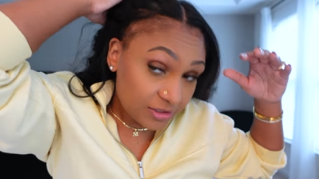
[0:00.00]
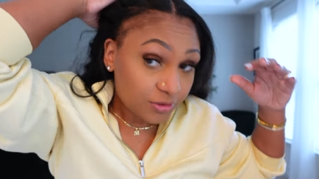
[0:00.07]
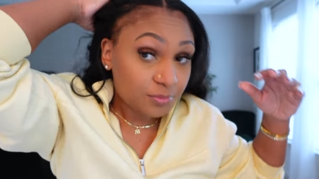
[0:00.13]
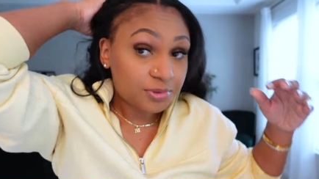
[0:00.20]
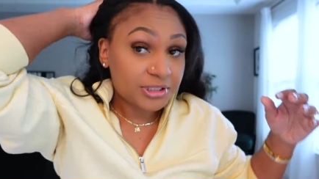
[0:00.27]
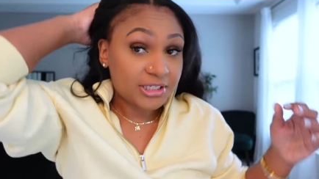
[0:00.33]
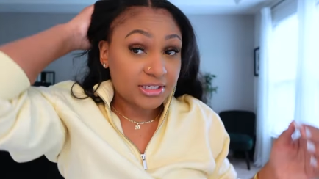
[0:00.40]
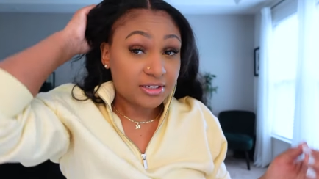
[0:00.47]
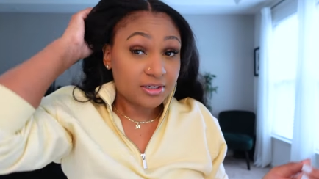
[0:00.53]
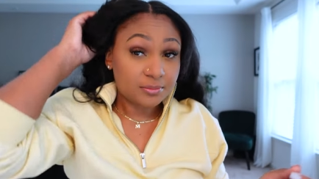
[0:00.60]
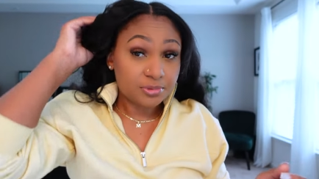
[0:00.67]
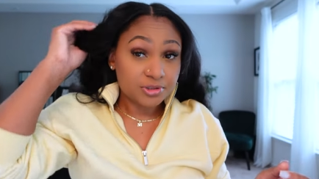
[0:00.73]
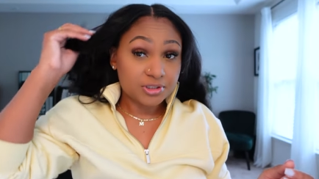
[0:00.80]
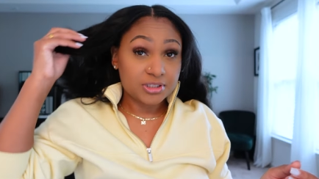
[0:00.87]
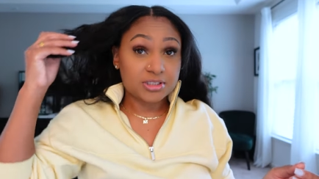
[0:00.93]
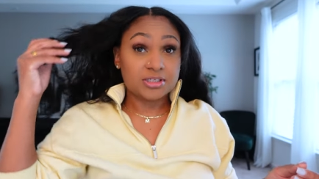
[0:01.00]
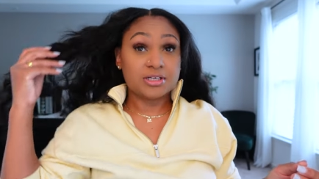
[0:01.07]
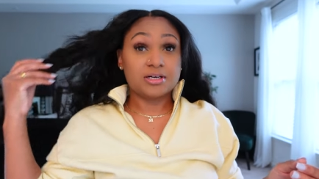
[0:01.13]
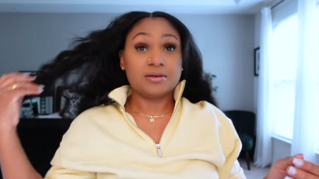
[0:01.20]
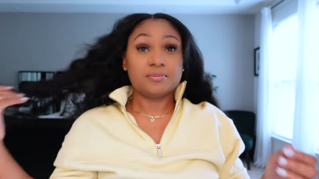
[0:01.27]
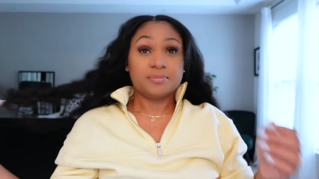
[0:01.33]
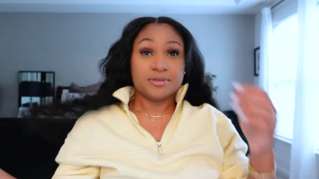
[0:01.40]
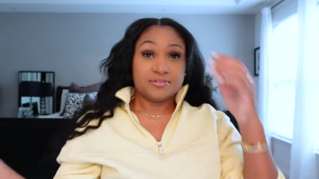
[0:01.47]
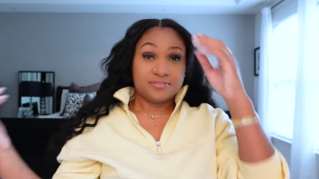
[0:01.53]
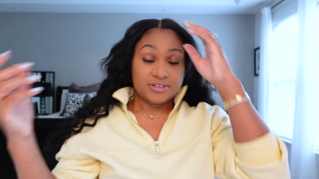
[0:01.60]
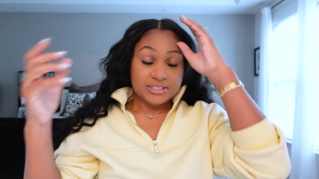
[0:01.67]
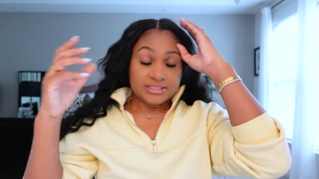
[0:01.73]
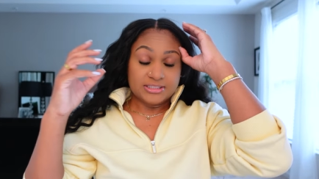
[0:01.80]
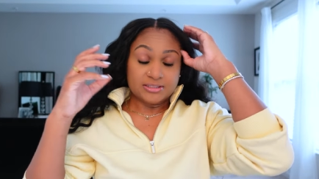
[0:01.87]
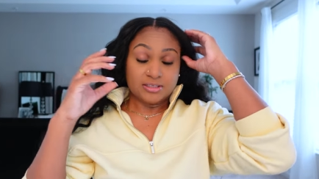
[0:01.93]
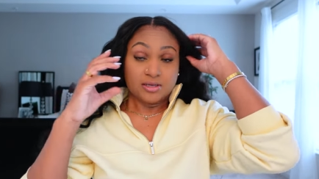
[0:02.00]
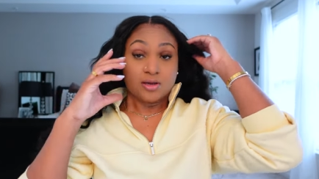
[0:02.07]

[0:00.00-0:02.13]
don't plan on pulling it up, but if I